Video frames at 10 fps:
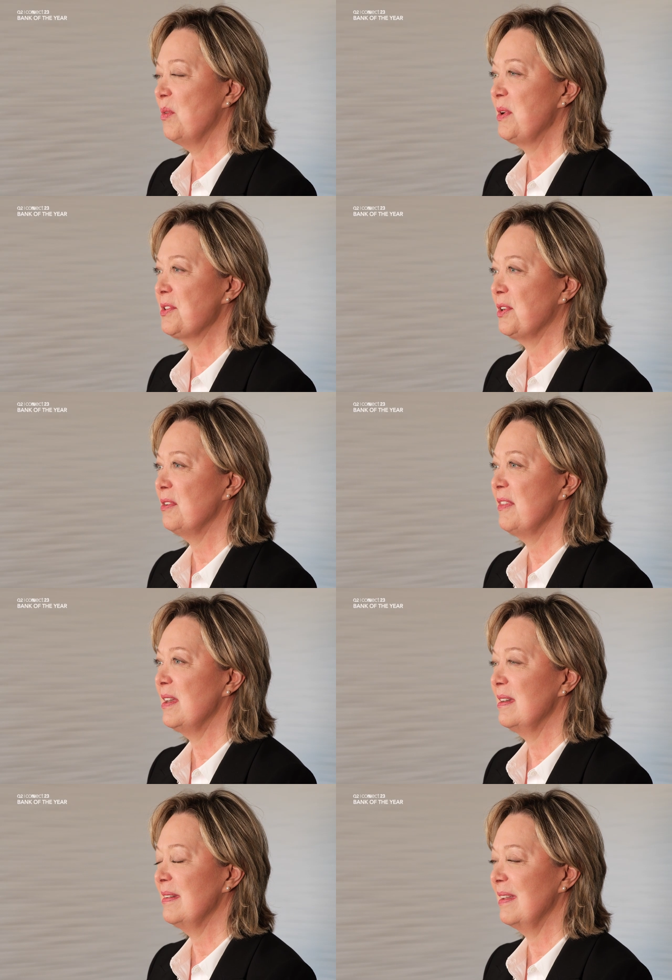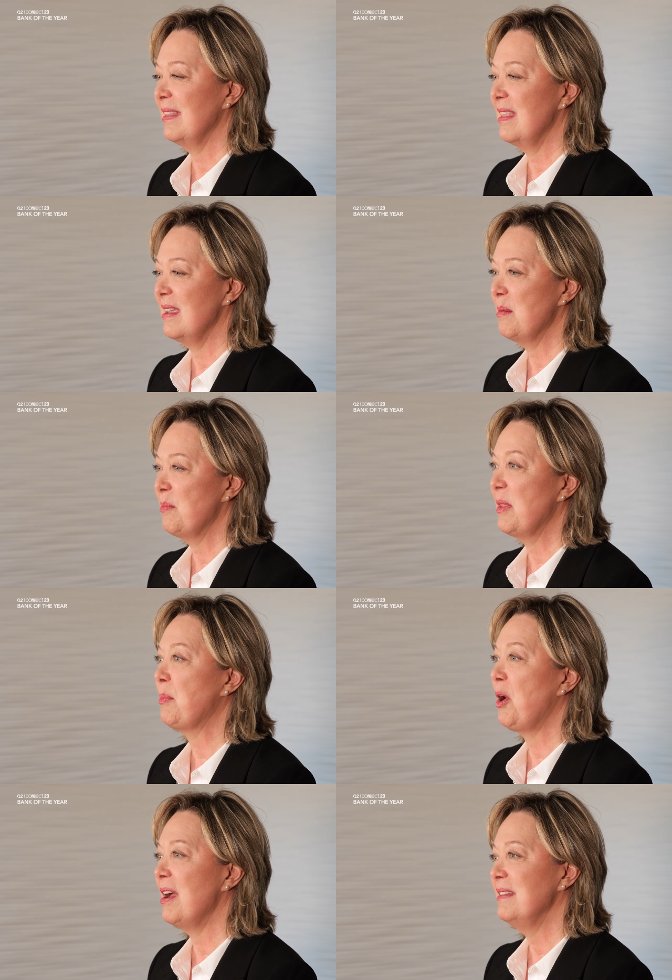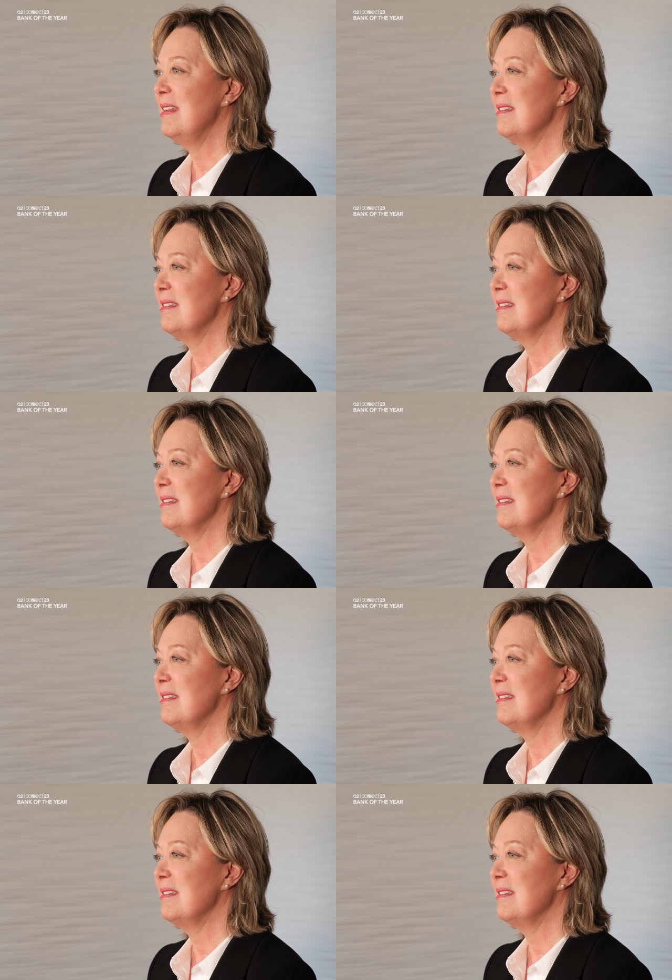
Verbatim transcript: We serve the, the, the broad